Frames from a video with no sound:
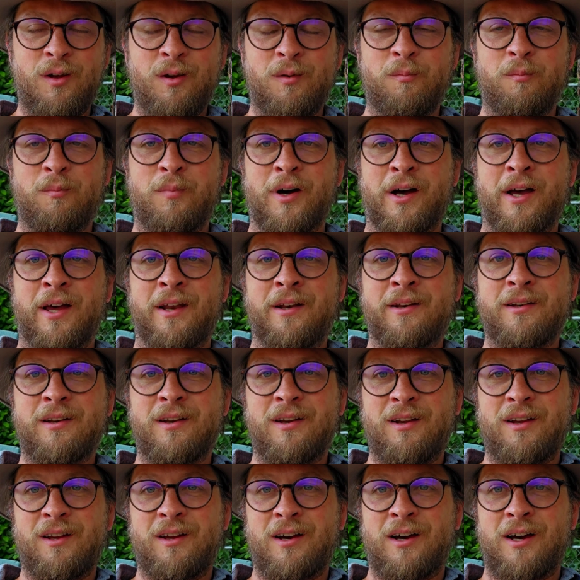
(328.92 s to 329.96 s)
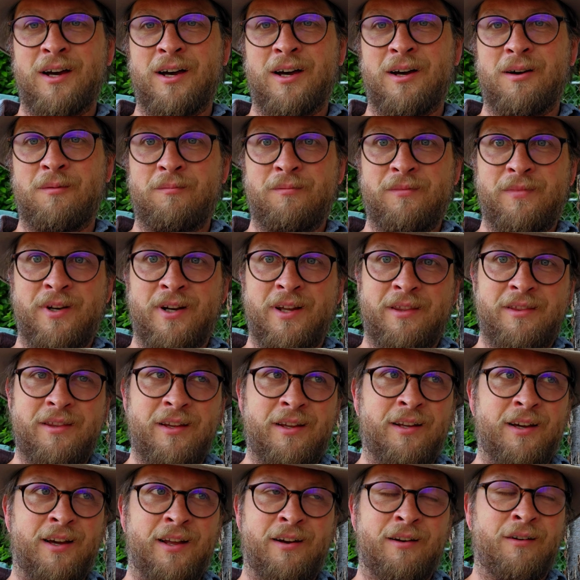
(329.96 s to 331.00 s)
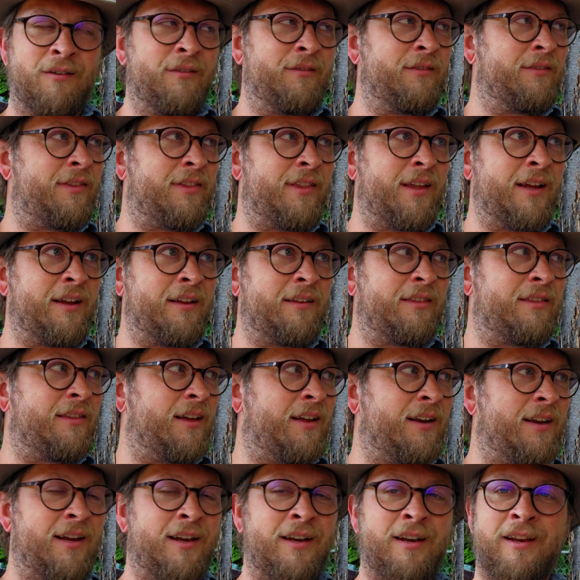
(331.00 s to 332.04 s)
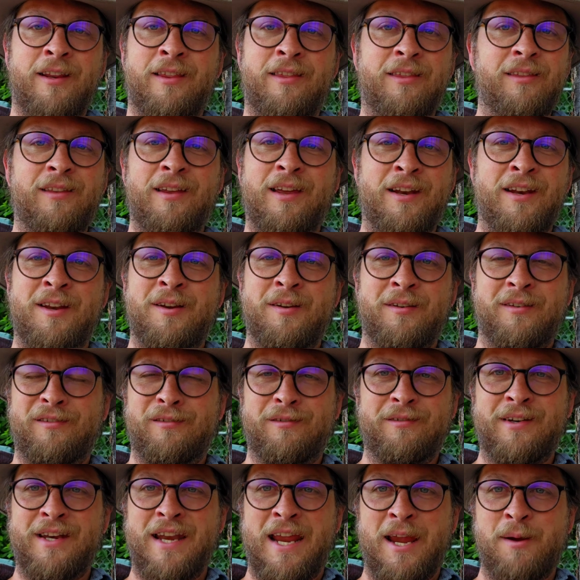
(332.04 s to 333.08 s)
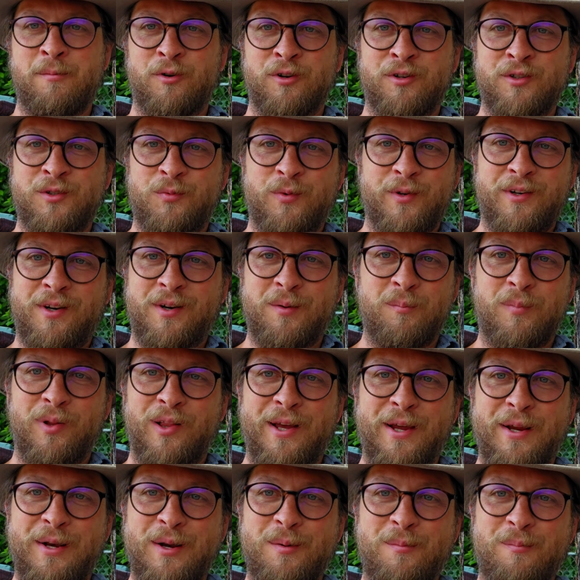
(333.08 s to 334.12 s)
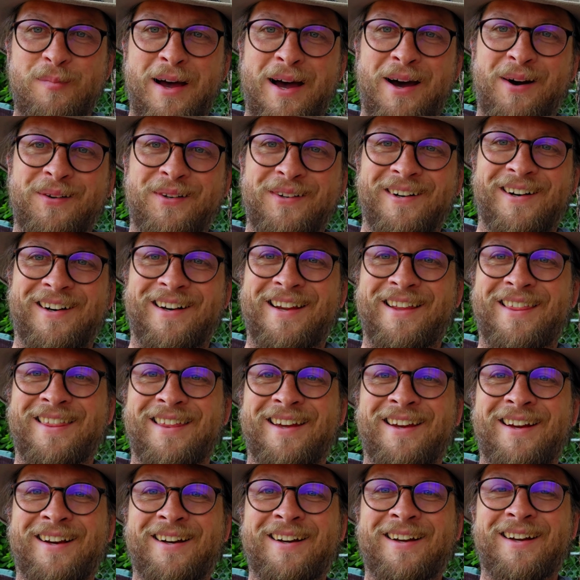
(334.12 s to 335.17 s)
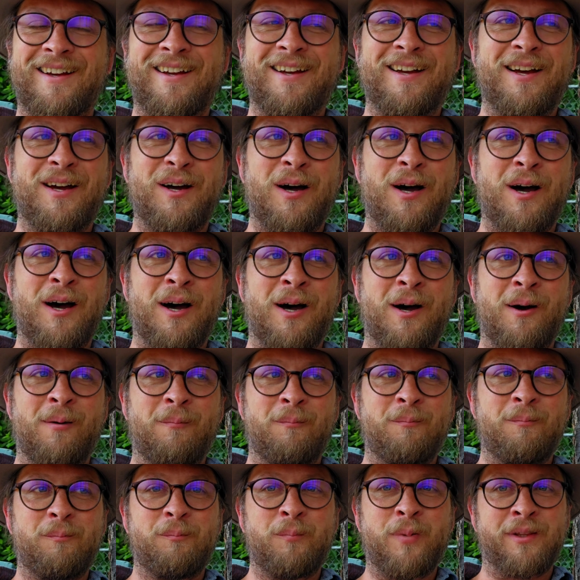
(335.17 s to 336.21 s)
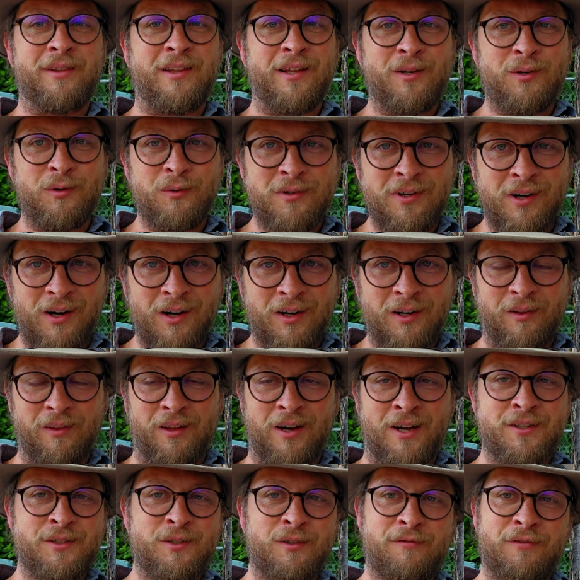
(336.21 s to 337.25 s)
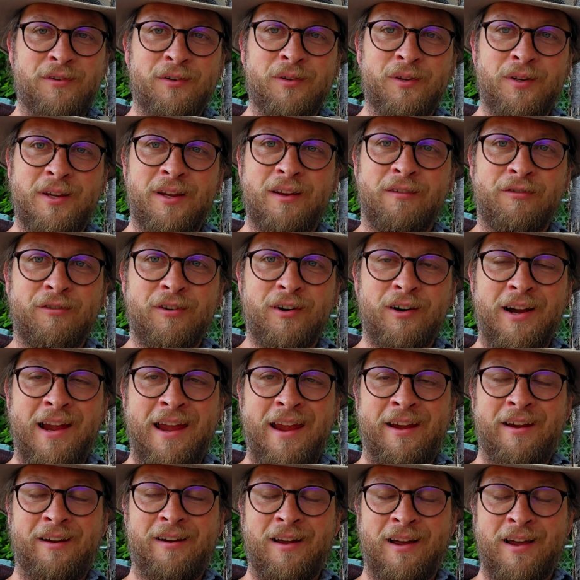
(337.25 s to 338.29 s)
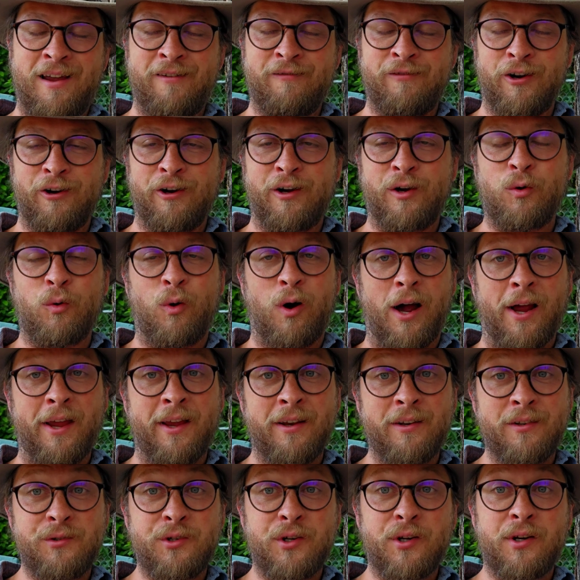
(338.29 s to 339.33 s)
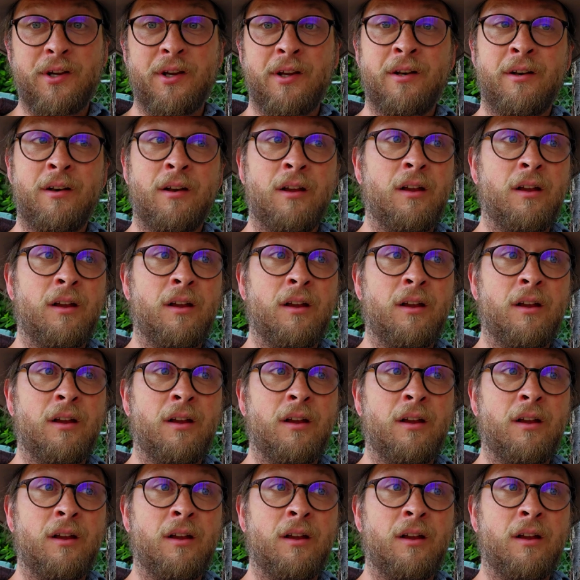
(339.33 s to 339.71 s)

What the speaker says: but nothing I don't think that any neighbors would complain about or anything. But they do talk a lot. So if you're looking for a very quiet chicken,